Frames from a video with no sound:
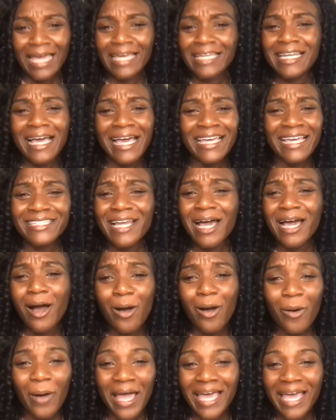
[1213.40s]

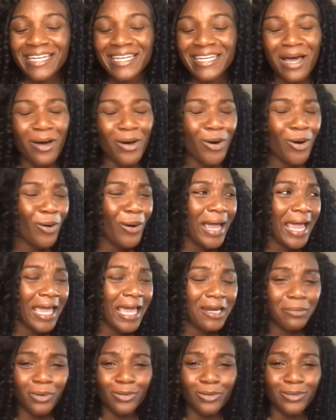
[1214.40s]
And no
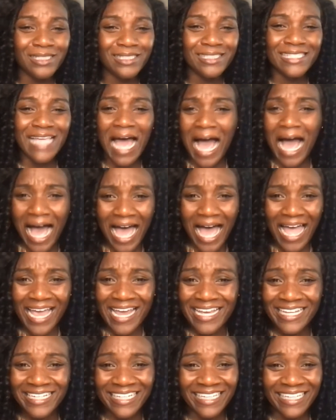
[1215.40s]
animals
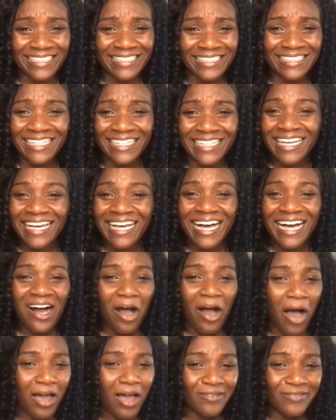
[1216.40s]
died and
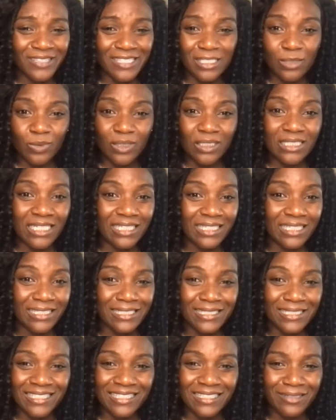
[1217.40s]
all of this
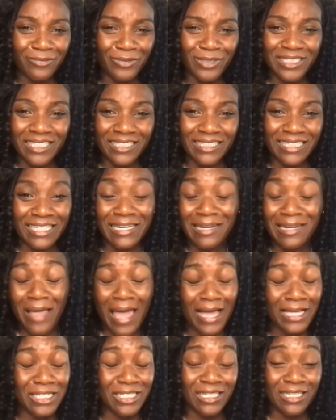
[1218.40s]
ridiculous.
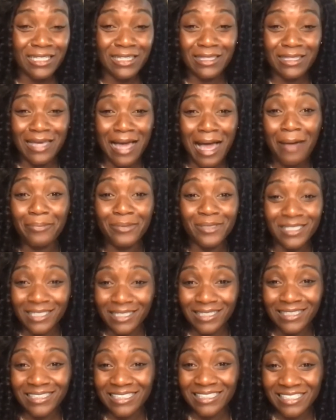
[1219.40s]
Actually, the
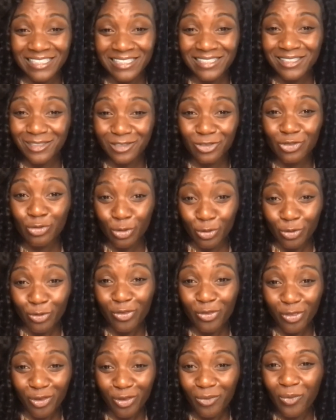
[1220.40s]
opposite is
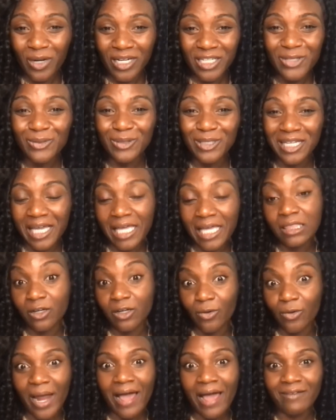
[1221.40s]
truth. When you look at the
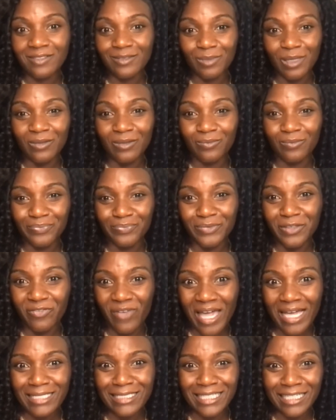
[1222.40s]
graphs, I mean, the
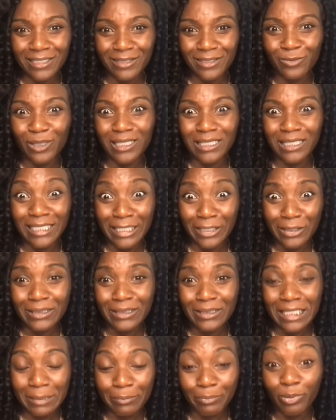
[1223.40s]
vaccine
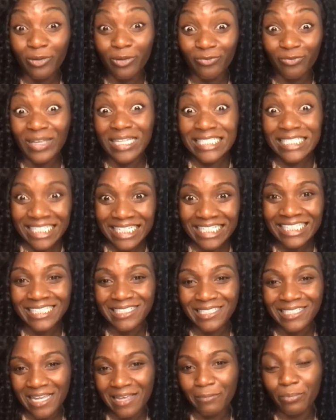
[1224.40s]
clearly
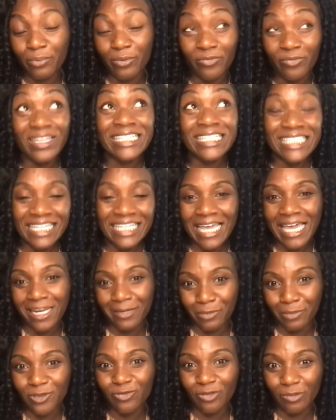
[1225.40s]
prevented
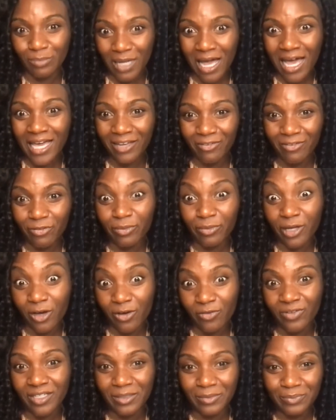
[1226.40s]
animals from dying from
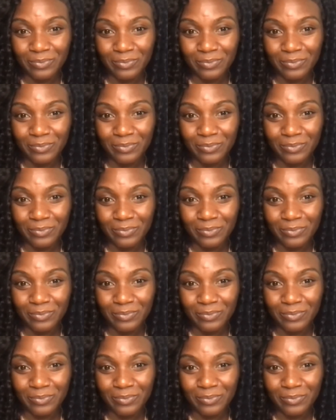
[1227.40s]
COVID.